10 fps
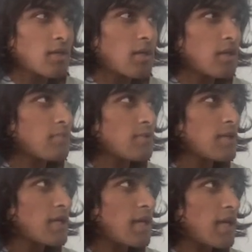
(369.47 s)
and we
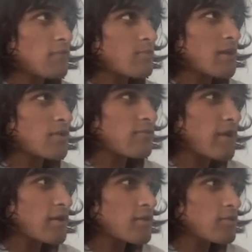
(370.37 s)
get a remainder
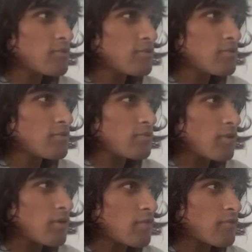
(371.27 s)
value
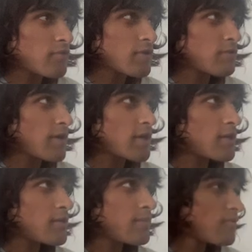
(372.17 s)
of 3 right
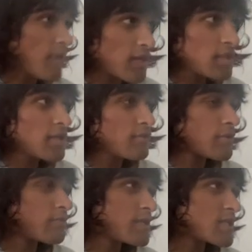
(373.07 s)
here. Finally, we
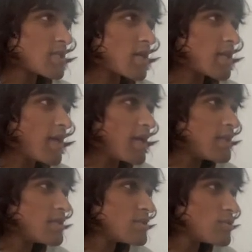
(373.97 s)
reassign
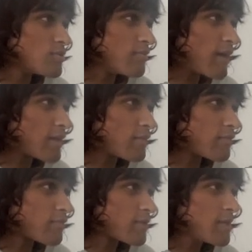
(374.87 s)
n to the value of
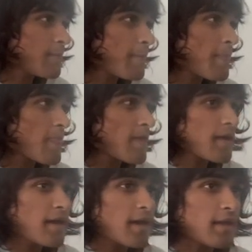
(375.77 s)
3,
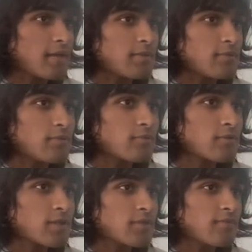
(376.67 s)
and then we do
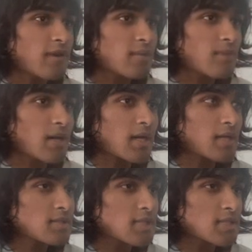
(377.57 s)
3 divided by
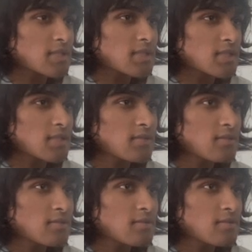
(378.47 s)
16,